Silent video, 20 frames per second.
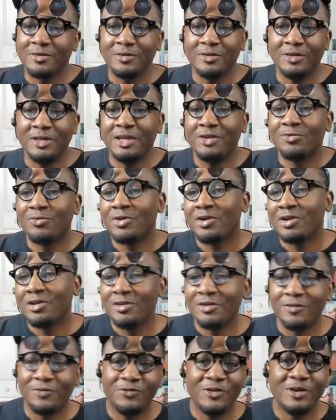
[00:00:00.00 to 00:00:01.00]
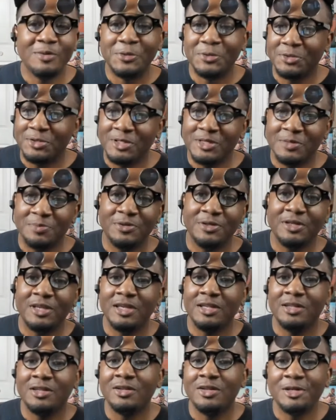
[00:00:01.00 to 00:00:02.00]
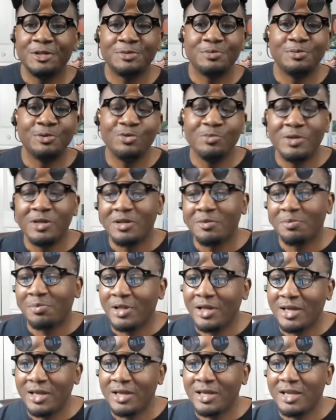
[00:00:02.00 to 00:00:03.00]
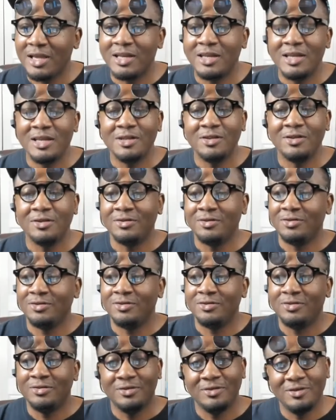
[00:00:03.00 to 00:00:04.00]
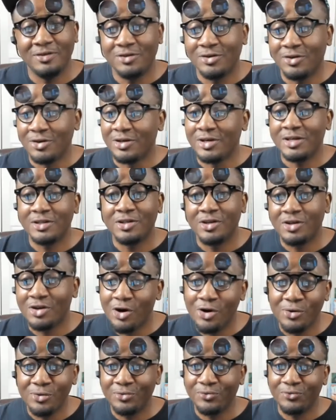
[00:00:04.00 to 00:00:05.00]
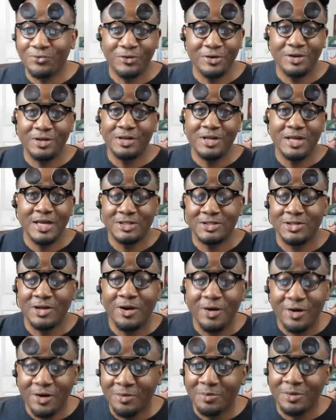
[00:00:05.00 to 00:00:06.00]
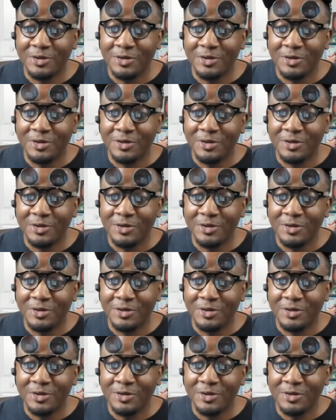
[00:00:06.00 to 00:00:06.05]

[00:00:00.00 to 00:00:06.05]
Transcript: getting rid of your Fblthp and getting the Nyxbloom into play, and then you're good to go for the next turn.